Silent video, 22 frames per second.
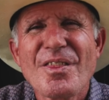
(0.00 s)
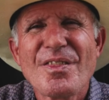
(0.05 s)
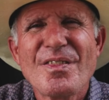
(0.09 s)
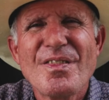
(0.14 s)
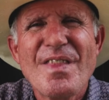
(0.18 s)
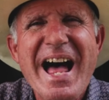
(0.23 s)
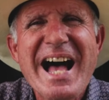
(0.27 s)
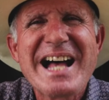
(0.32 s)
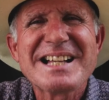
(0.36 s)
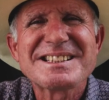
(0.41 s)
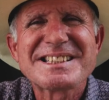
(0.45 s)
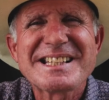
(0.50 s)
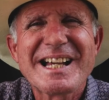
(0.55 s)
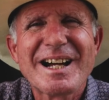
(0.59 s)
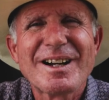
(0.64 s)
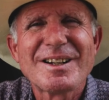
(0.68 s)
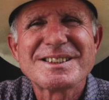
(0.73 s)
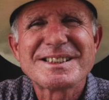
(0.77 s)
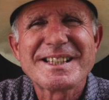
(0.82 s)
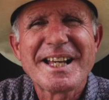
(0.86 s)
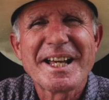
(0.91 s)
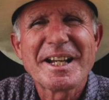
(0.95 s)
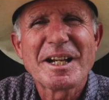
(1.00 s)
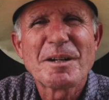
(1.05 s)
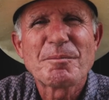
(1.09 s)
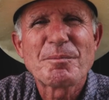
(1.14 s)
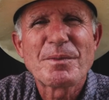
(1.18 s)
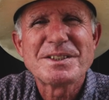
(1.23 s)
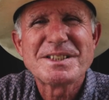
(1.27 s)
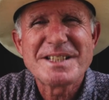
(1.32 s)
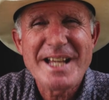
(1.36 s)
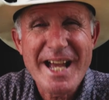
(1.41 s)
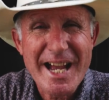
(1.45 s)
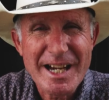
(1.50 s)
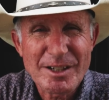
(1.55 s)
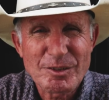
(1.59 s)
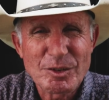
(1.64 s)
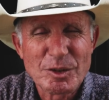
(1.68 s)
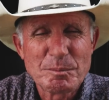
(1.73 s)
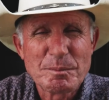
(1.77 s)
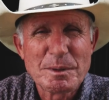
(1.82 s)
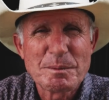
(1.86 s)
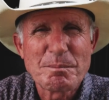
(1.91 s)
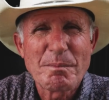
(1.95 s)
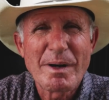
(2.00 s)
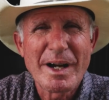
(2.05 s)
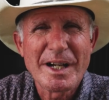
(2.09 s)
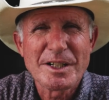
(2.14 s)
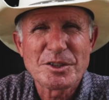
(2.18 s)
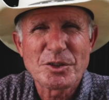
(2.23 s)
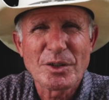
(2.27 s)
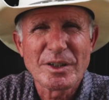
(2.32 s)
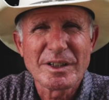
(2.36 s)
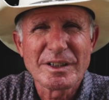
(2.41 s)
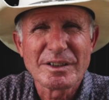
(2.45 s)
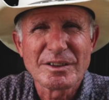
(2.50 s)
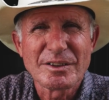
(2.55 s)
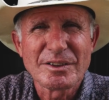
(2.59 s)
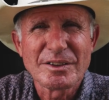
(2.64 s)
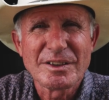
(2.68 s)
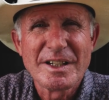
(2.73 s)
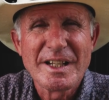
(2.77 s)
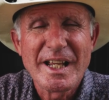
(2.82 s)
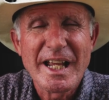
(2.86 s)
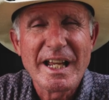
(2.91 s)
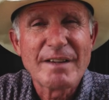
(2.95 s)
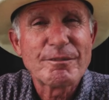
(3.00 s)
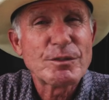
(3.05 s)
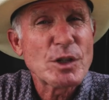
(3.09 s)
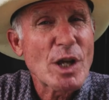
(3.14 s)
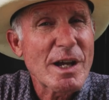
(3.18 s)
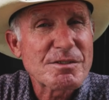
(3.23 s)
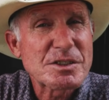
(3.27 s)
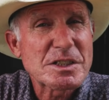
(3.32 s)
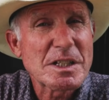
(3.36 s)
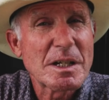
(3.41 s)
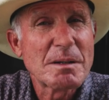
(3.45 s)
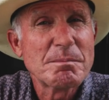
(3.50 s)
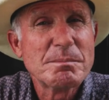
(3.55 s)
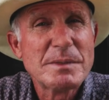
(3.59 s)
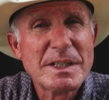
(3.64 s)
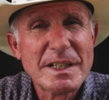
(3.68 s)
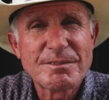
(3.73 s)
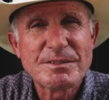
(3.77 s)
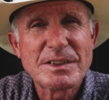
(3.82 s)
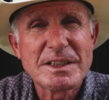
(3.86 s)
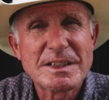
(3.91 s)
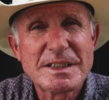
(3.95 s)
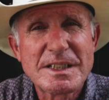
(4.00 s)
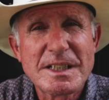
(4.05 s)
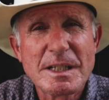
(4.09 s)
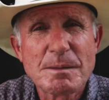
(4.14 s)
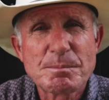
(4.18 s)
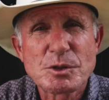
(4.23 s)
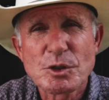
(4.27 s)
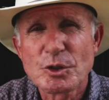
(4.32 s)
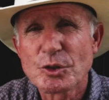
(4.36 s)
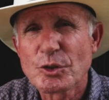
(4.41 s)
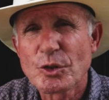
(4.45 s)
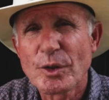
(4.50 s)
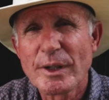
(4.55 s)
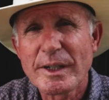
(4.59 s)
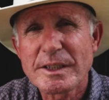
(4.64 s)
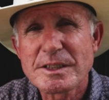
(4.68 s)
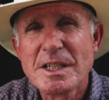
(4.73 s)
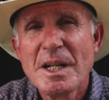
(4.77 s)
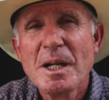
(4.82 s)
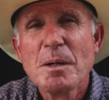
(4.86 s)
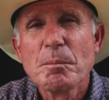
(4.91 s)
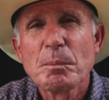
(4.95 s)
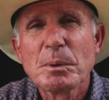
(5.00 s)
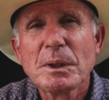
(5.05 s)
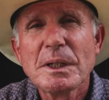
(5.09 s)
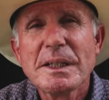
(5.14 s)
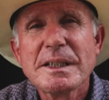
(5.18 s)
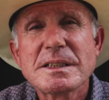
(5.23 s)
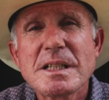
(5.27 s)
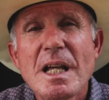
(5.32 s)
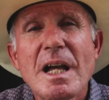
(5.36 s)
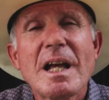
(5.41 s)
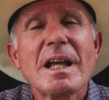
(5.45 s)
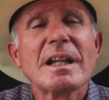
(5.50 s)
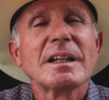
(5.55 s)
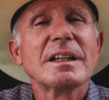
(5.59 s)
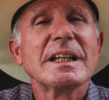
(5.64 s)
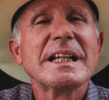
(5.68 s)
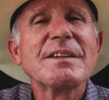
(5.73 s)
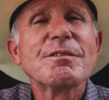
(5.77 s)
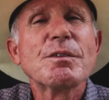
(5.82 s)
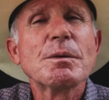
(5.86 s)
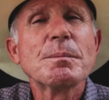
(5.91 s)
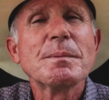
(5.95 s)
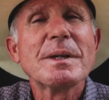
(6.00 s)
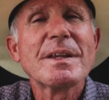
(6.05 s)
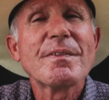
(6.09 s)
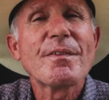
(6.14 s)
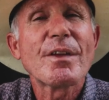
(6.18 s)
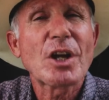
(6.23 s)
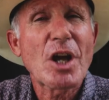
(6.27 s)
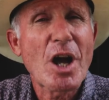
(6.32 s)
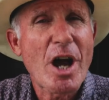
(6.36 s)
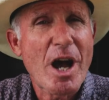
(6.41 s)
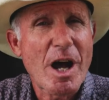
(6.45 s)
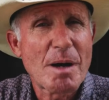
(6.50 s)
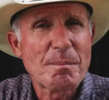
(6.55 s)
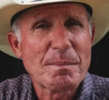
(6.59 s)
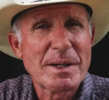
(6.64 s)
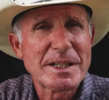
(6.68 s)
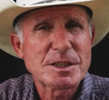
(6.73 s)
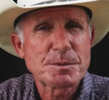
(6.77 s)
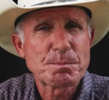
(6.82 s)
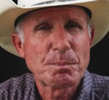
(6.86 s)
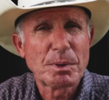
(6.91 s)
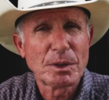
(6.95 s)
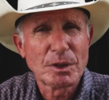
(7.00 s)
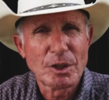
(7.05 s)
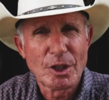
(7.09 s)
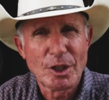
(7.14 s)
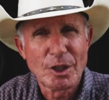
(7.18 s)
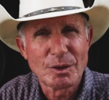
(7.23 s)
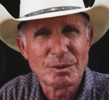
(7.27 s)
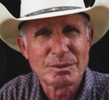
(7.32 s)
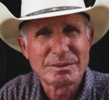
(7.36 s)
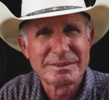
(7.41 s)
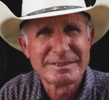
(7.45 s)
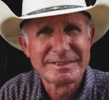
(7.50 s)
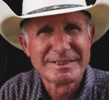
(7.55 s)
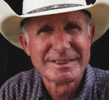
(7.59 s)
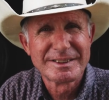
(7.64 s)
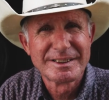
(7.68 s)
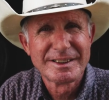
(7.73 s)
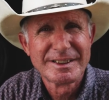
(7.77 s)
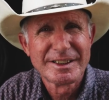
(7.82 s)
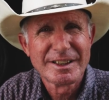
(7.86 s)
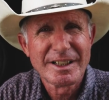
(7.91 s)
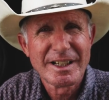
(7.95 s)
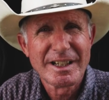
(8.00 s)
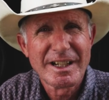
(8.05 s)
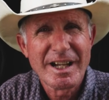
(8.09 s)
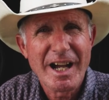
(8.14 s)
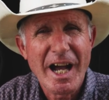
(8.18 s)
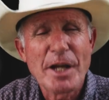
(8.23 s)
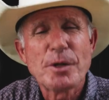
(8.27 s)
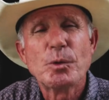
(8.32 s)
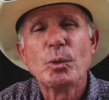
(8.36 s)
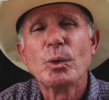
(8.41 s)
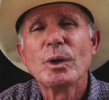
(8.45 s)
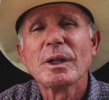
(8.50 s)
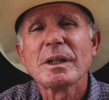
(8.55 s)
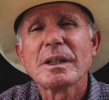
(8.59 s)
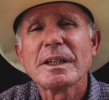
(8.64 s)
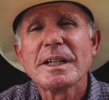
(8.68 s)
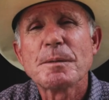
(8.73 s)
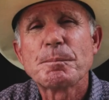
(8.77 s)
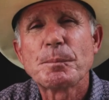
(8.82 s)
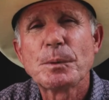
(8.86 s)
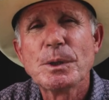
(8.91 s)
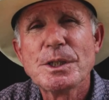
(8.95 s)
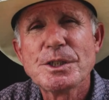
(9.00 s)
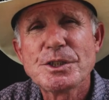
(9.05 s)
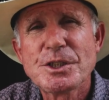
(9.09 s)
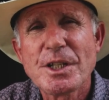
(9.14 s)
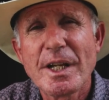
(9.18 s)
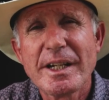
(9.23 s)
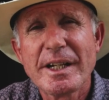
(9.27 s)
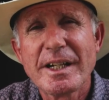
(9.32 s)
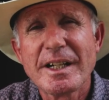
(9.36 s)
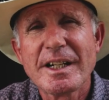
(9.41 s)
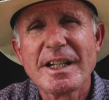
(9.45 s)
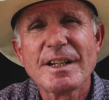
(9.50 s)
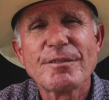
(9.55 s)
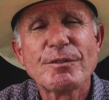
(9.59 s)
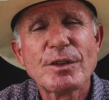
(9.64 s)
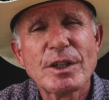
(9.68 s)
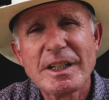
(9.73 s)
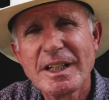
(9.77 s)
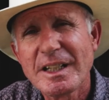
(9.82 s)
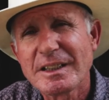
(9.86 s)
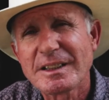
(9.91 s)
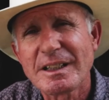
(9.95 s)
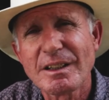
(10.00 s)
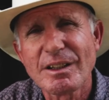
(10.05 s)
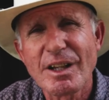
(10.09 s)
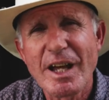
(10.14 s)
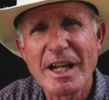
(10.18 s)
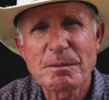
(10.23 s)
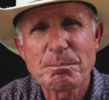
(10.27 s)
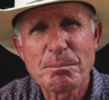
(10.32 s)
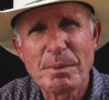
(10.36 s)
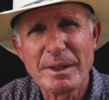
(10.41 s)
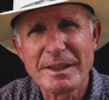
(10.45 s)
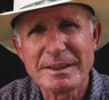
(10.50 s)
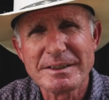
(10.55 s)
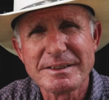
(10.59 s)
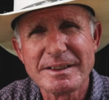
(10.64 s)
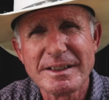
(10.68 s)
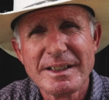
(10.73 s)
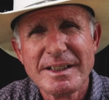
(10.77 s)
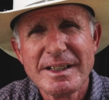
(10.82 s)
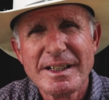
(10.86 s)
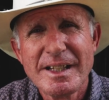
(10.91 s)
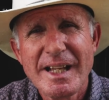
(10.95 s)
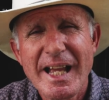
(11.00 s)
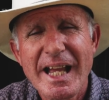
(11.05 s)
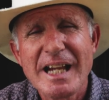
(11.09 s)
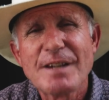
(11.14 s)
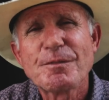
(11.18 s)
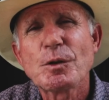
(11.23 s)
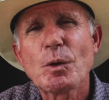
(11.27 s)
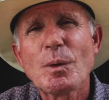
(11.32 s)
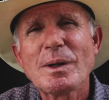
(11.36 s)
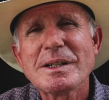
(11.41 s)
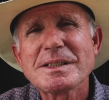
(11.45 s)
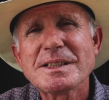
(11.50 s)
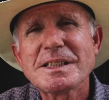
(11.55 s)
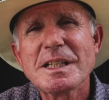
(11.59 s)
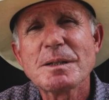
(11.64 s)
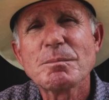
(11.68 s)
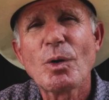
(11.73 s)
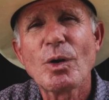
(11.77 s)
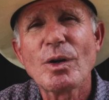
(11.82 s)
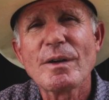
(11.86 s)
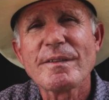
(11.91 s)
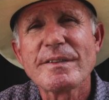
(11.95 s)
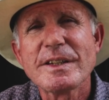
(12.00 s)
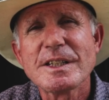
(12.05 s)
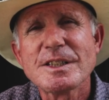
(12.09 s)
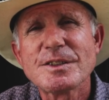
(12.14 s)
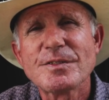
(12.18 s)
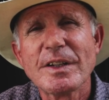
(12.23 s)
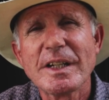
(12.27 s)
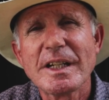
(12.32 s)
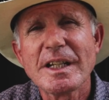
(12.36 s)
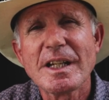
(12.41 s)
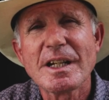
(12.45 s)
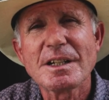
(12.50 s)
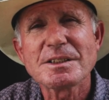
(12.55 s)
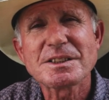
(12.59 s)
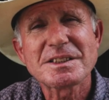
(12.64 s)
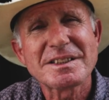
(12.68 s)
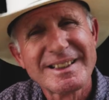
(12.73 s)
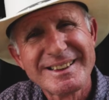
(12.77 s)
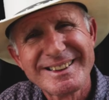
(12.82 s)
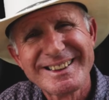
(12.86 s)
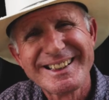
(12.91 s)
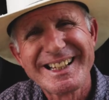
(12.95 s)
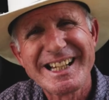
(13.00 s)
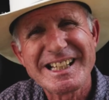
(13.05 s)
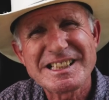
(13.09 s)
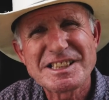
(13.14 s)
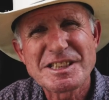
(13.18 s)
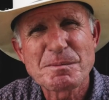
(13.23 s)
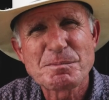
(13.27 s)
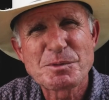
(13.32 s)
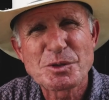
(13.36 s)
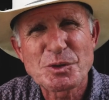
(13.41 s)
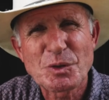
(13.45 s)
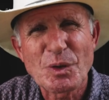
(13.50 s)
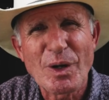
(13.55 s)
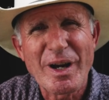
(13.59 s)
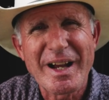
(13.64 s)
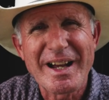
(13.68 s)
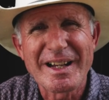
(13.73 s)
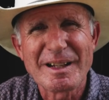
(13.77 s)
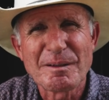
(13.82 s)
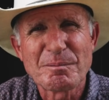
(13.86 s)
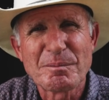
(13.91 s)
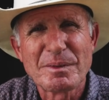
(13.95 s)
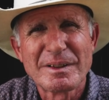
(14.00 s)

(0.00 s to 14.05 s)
That's how I set up the tack room in my trailer. If you have some nifty tips or tricks, please leave them in the comments below. I'd really appreciate it if you'd hit the like button. And if you want to see more of these videos, hit subscribe.